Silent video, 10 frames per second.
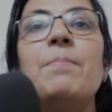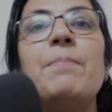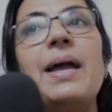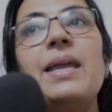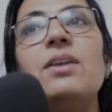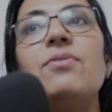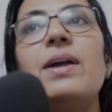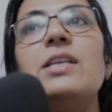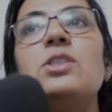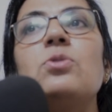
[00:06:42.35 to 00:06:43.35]
my
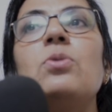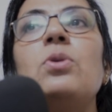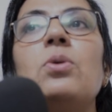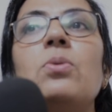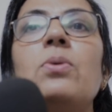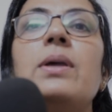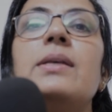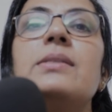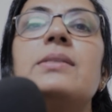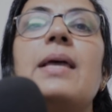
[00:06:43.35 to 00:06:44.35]
advice to you
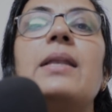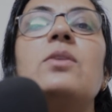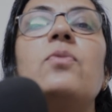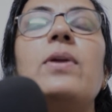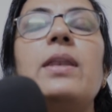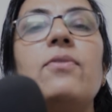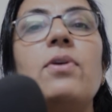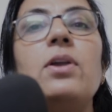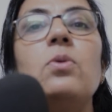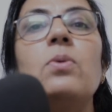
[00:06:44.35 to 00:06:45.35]
is that
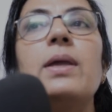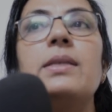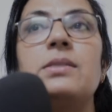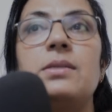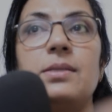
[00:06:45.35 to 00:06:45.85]
whenever you get